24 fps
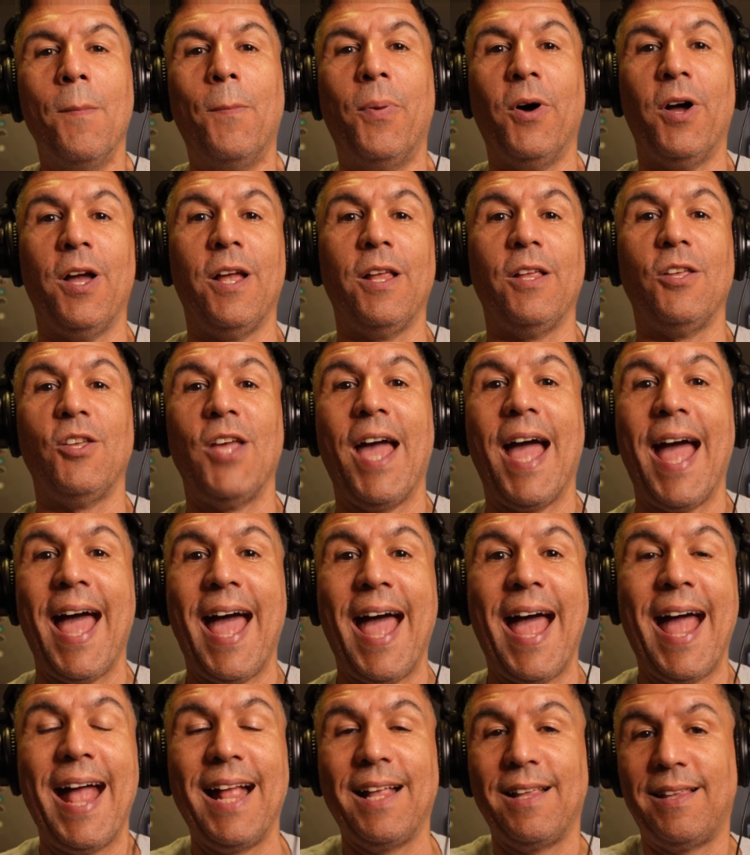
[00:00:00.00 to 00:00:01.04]
But you
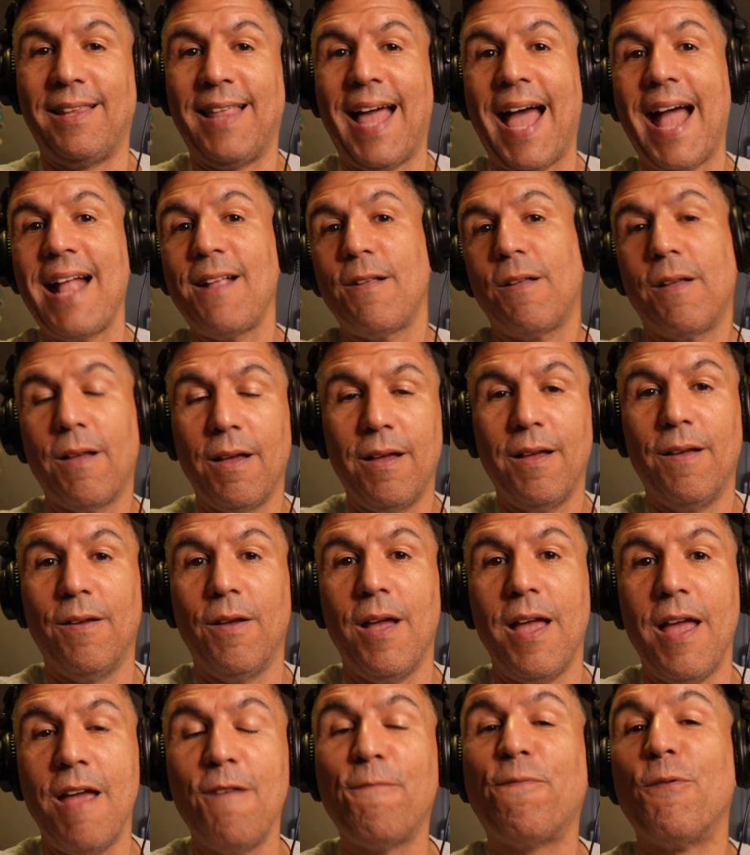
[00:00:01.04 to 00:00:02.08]
had that
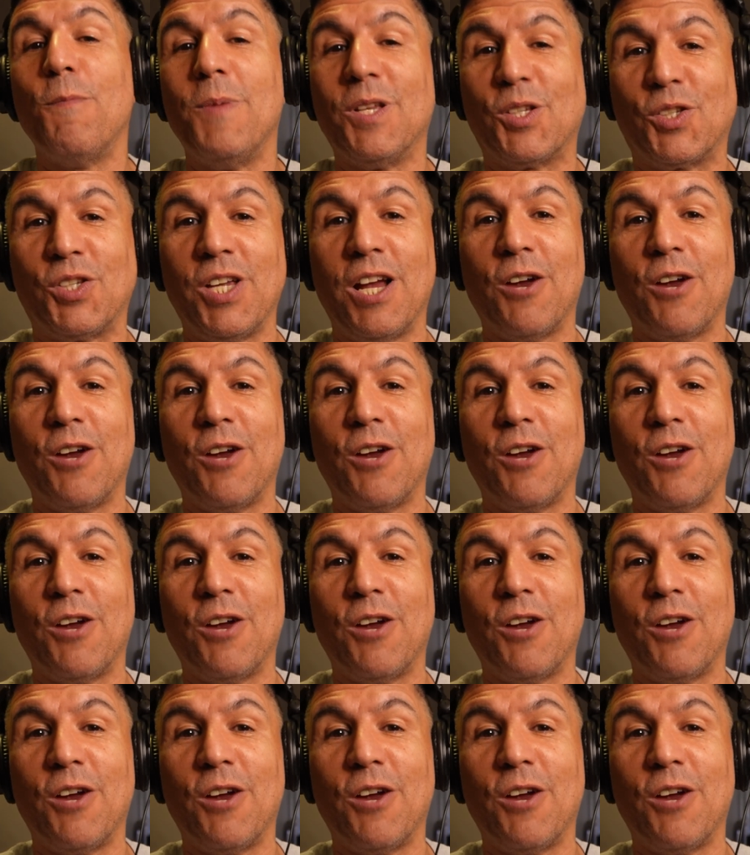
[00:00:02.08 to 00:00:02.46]
infamous